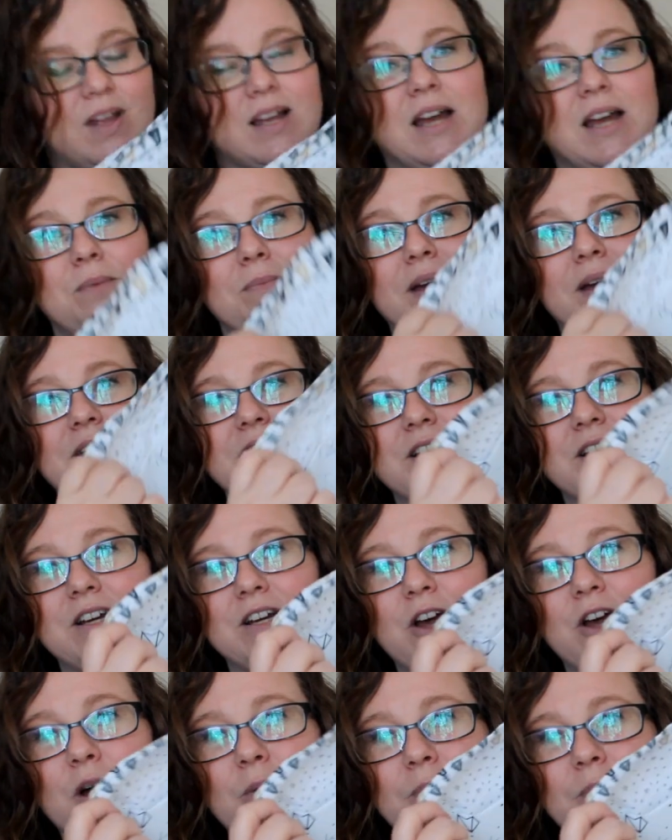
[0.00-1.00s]
I made a
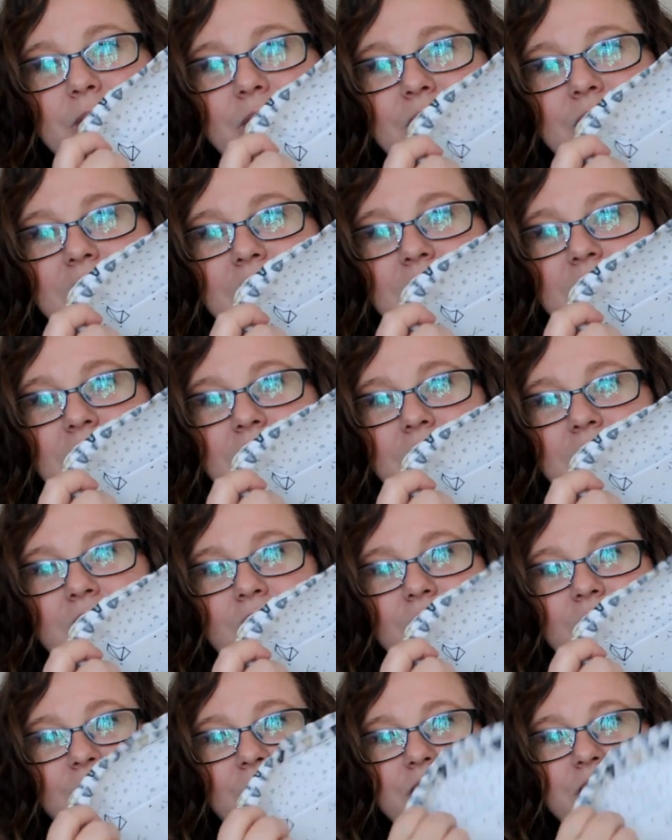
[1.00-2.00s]
couple
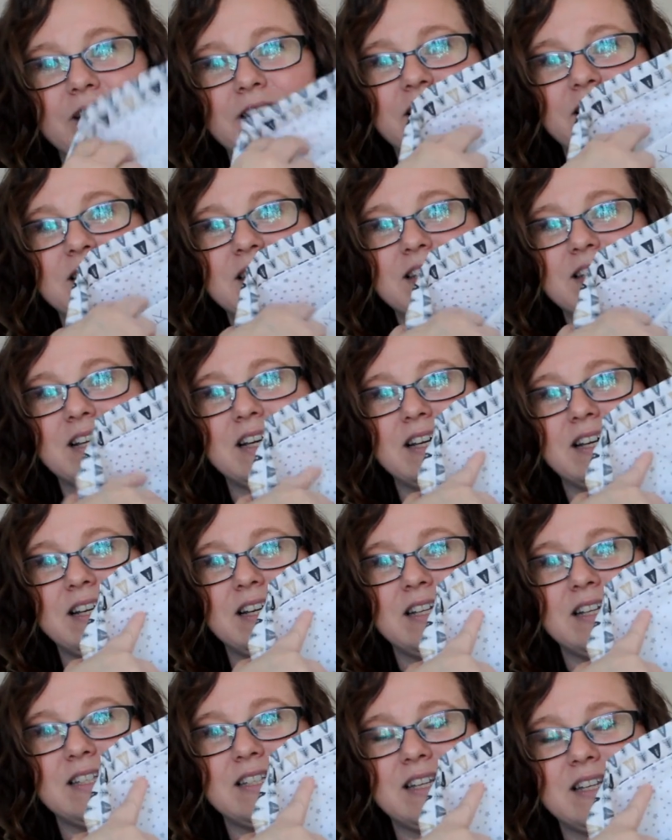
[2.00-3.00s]
all in this
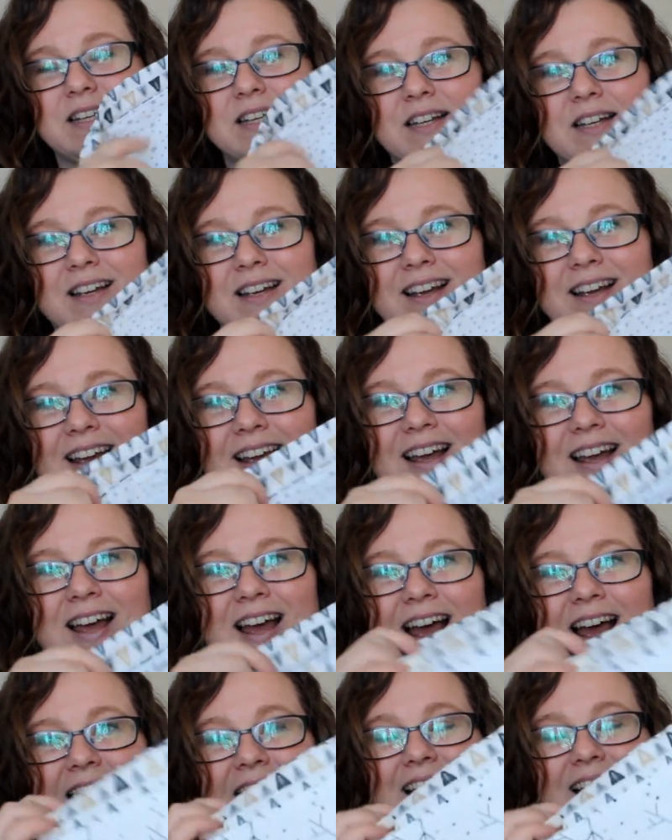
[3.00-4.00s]
size
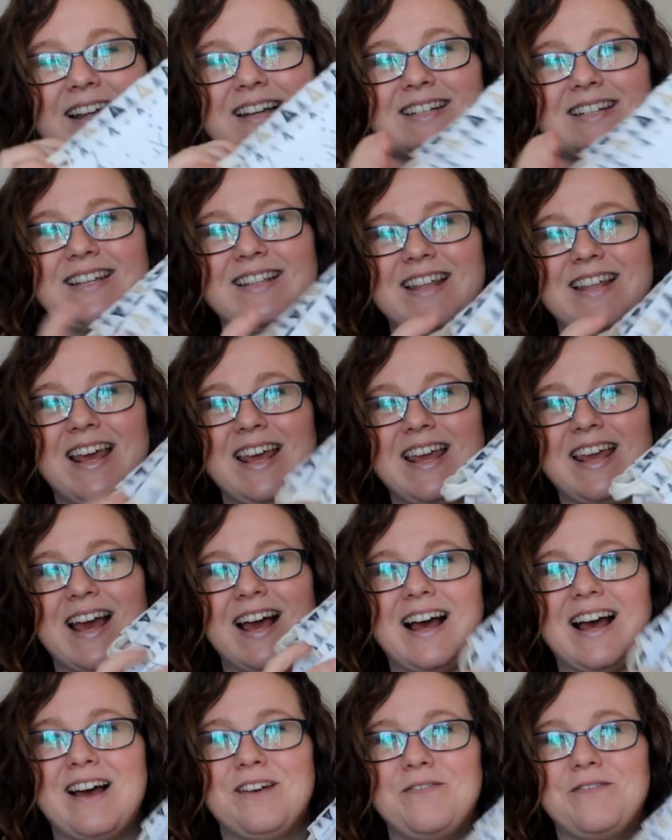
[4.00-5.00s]
and they
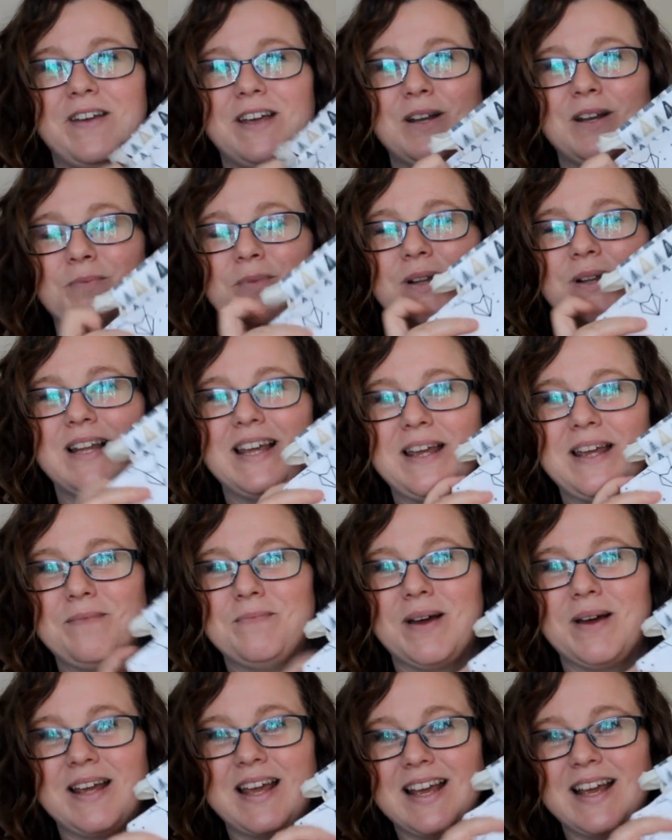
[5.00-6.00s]
are available in
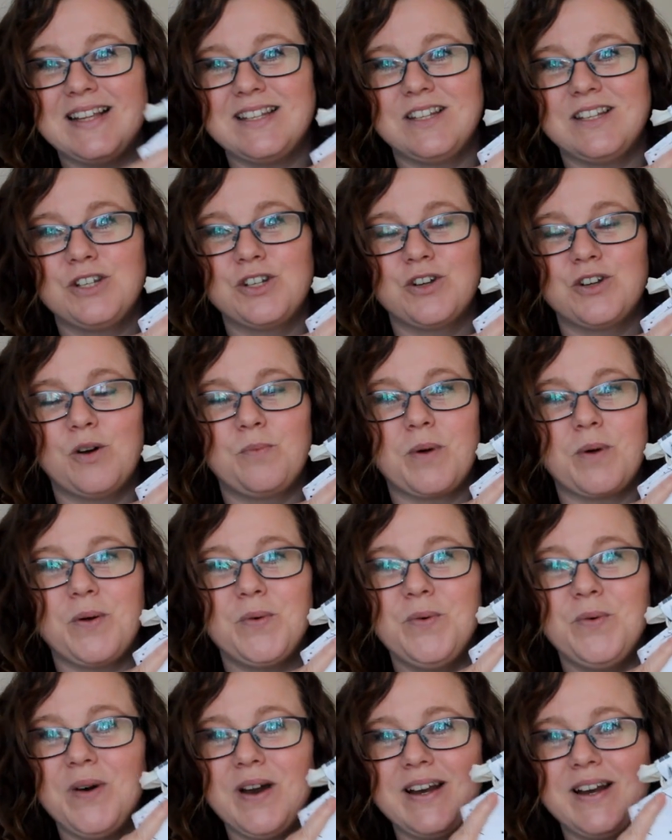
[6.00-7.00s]
my Etsy shop
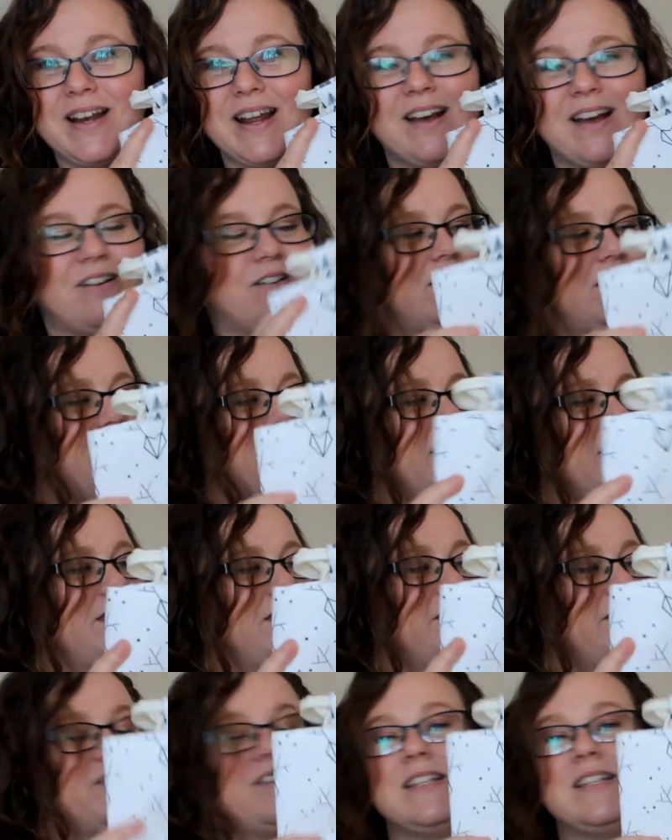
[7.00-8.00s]
right now.
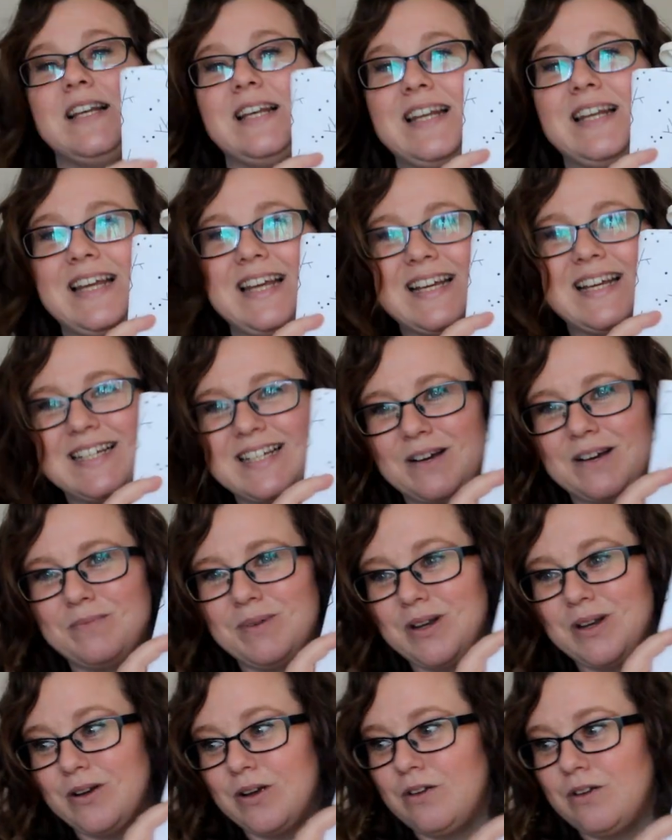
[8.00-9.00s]
There is a link down
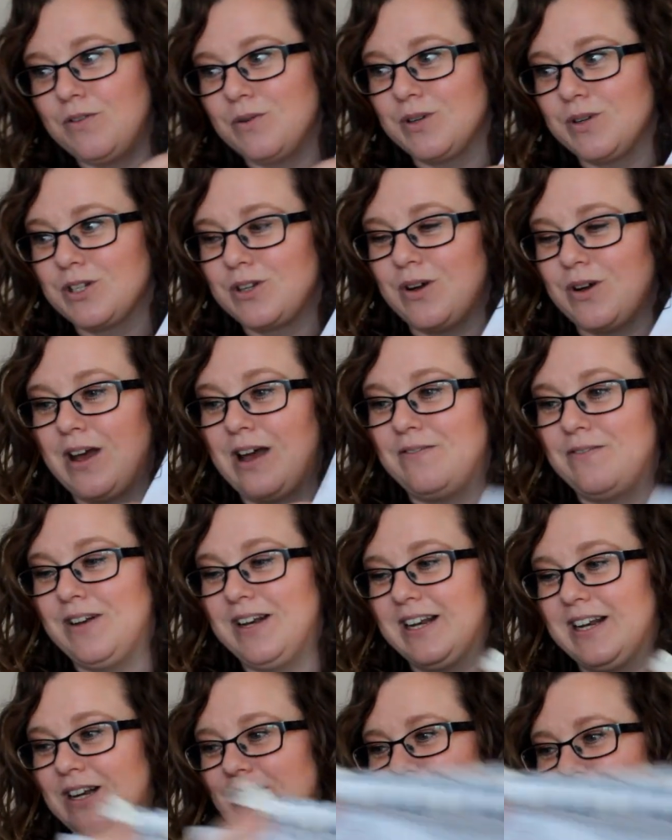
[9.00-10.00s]
below if you want to go have a little